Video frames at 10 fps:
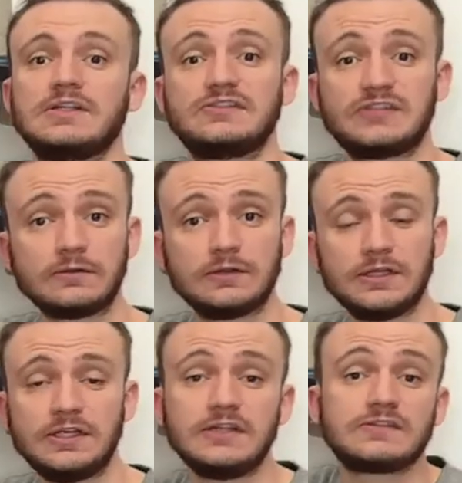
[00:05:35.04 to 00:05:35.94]

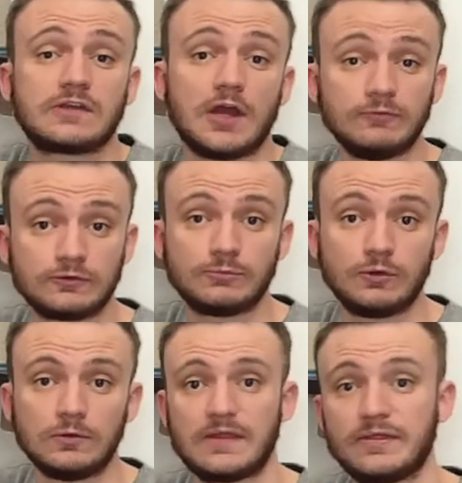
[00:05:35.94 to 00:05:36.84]
Secondly, it's
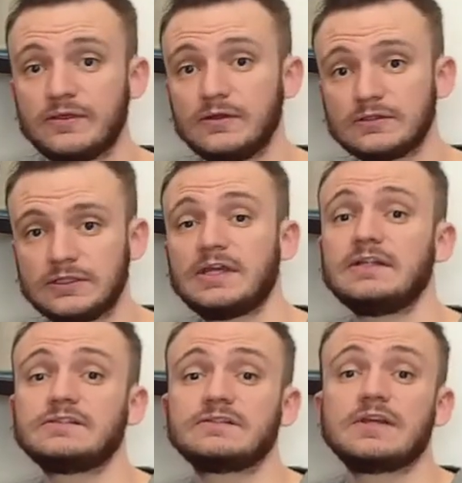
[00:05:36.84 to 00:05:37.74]
comfortable, and thirdly,
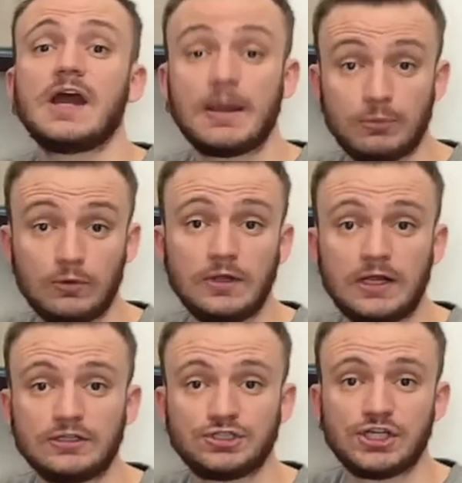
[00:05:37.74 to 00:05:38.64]
it's
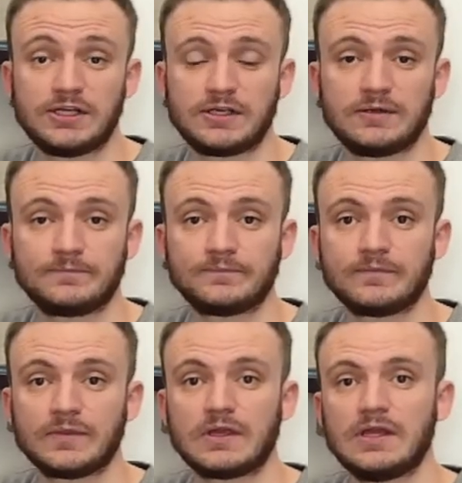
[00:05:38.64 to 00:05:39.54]
hypoallergenic.
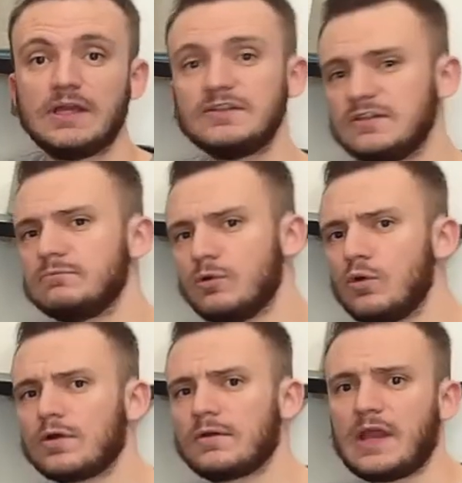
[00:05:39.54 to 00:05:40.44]
Is it
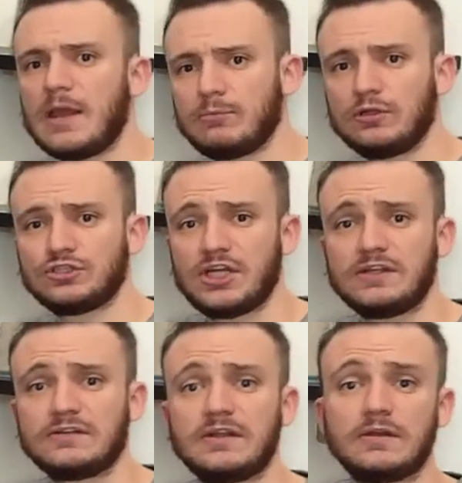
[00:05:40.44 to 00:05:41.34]
more
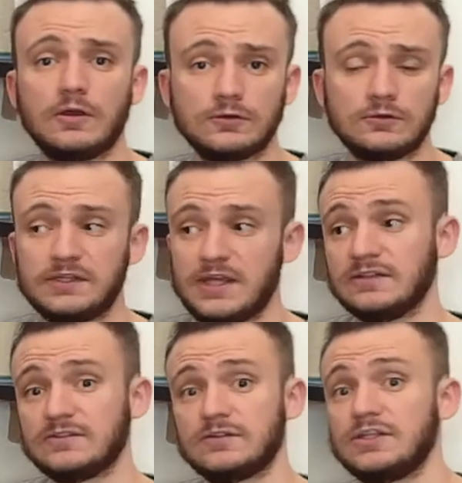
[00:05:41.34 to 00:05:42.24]
hypoallergenic than cotton? The
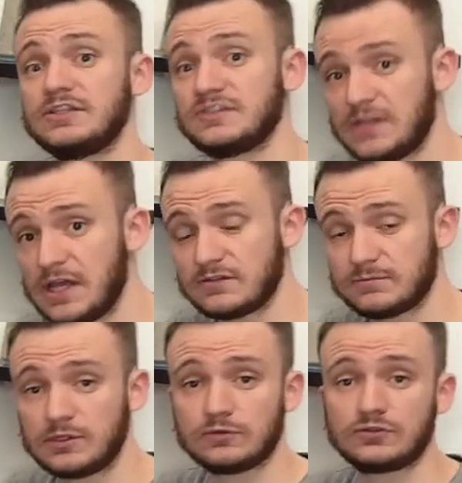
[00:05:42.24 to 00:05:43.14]
answer is yes,
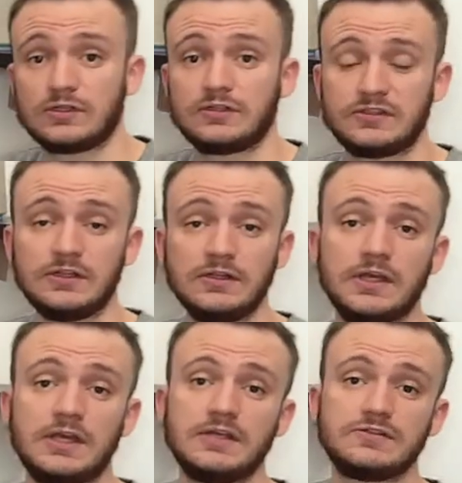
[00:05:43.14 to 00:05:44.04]
because
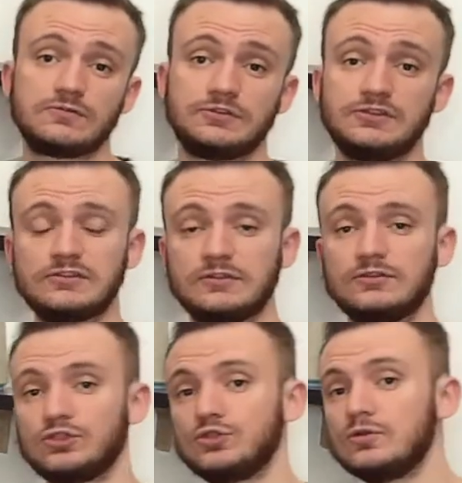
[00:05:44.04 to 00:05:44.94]
silk is
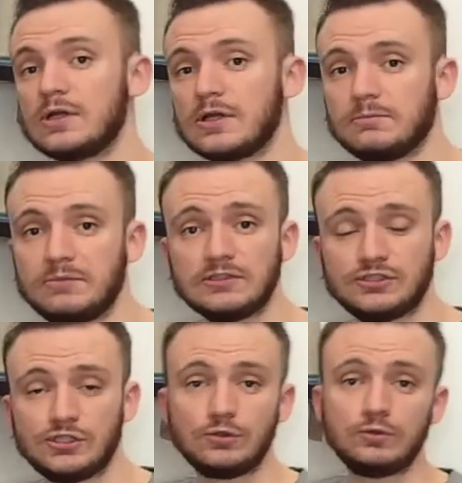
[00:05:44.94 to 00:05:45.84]
resistant to
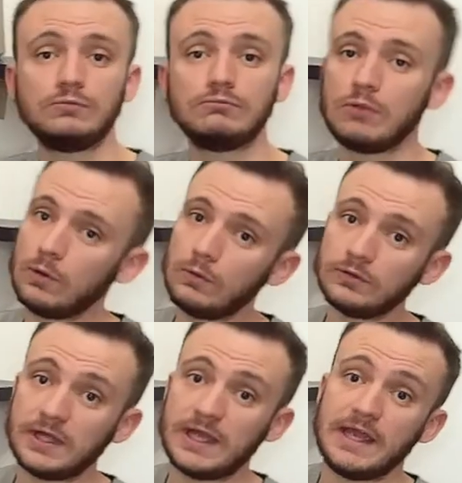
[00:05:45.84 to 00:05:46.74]
mildew,
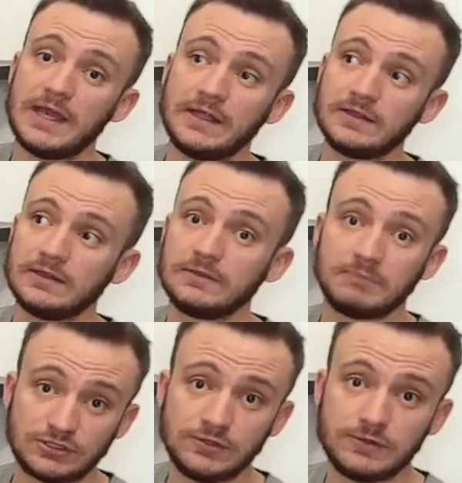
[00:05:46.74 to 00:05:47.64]
mold and
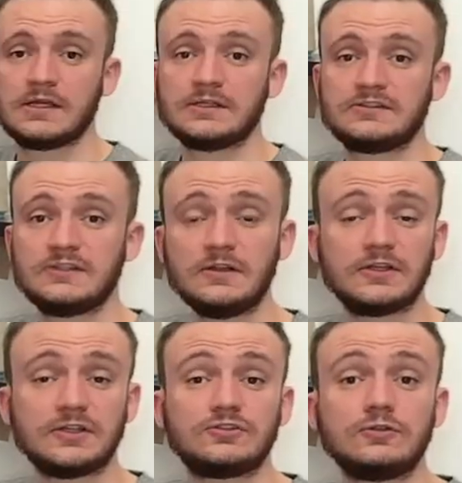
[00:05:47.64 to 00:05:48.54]
bacteria.
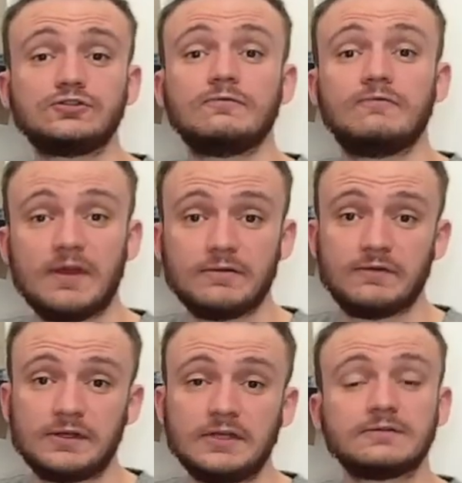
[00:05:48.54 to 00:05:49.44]
Silk is also very,
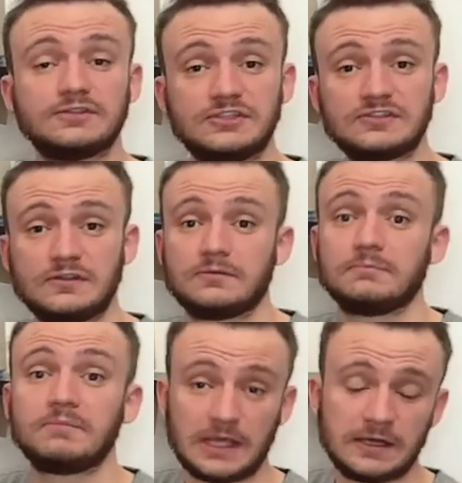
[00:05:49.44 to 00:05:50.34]
very resistant,
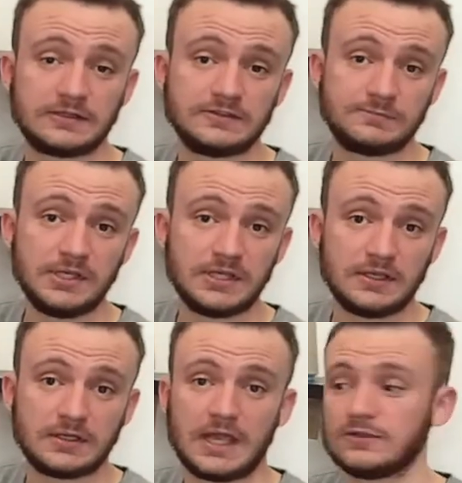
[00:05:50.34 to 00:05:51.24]
mechanically
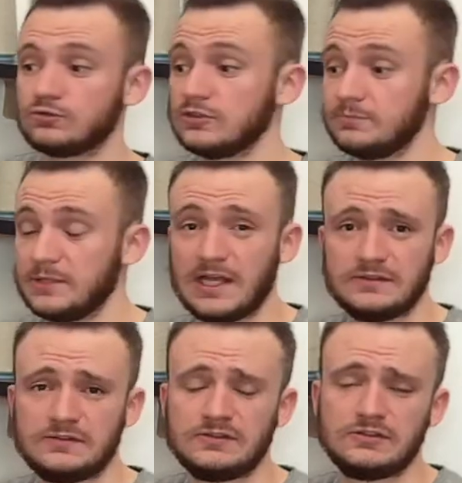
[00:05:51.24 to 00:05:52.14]
speaking, and trust me
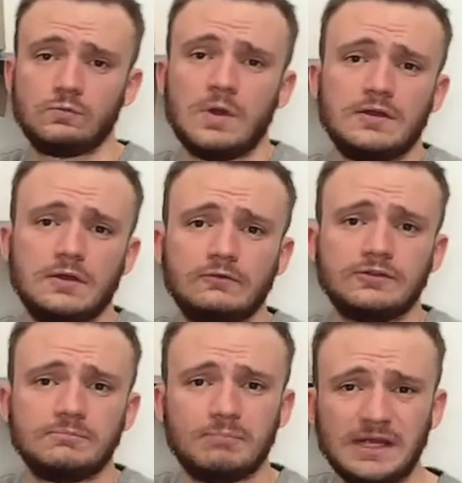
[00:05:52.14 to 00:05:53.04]
guys, this is one of
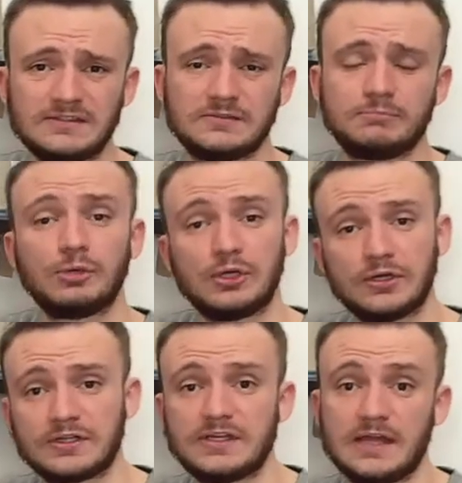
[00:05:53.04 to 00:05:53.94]
the best
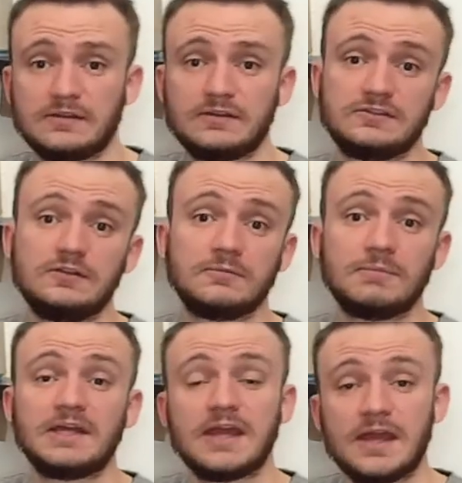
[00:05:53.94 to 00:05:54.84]
perks that the silk
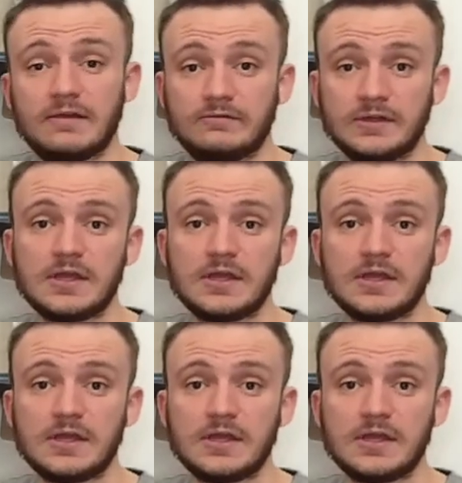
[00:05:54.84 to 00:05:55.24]
might have.